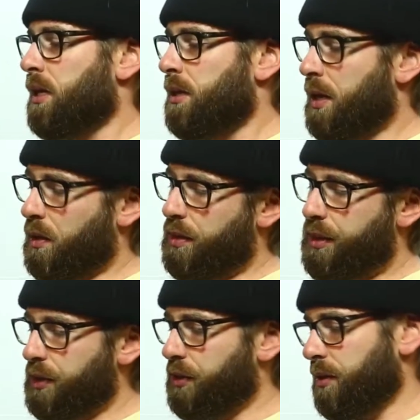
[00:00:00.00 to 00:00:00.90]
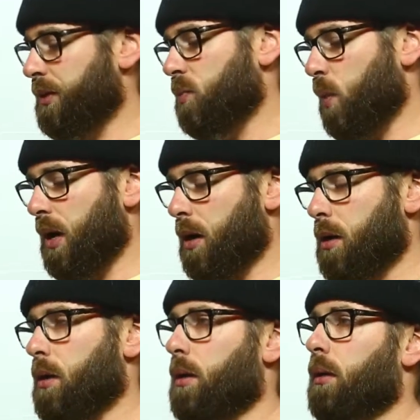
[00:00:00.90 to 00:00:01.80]
Now this is
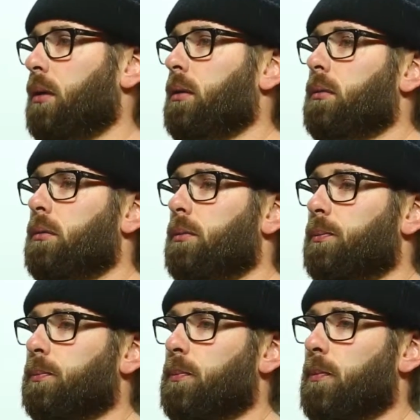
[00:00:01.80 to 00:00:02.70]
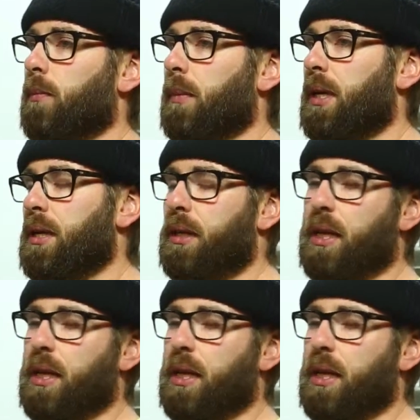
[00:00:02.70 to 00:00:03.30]
where it